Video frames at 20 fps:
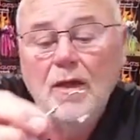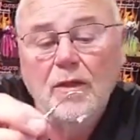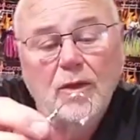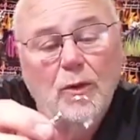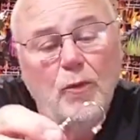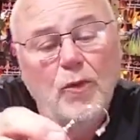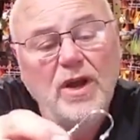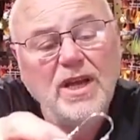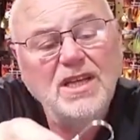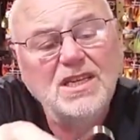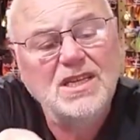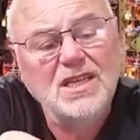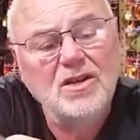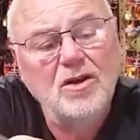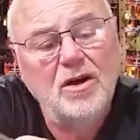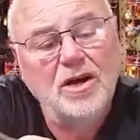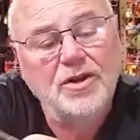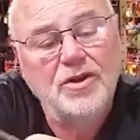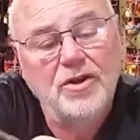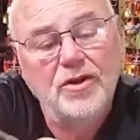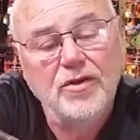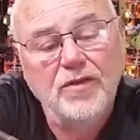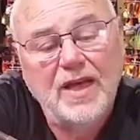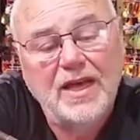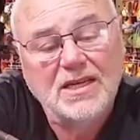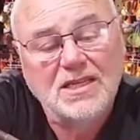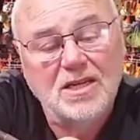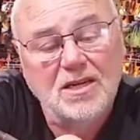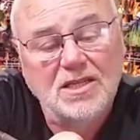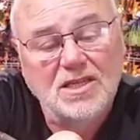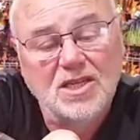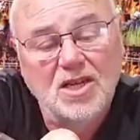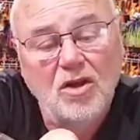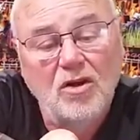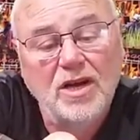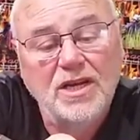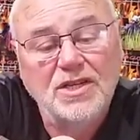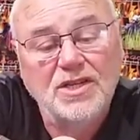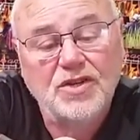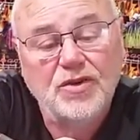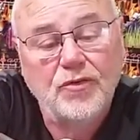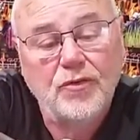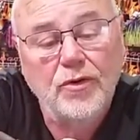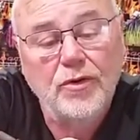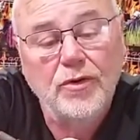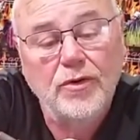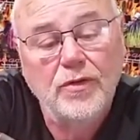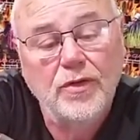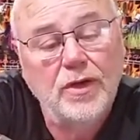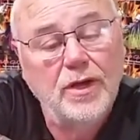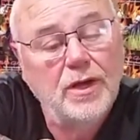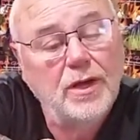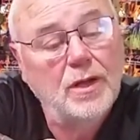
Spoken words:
The reason I do that, so it slides through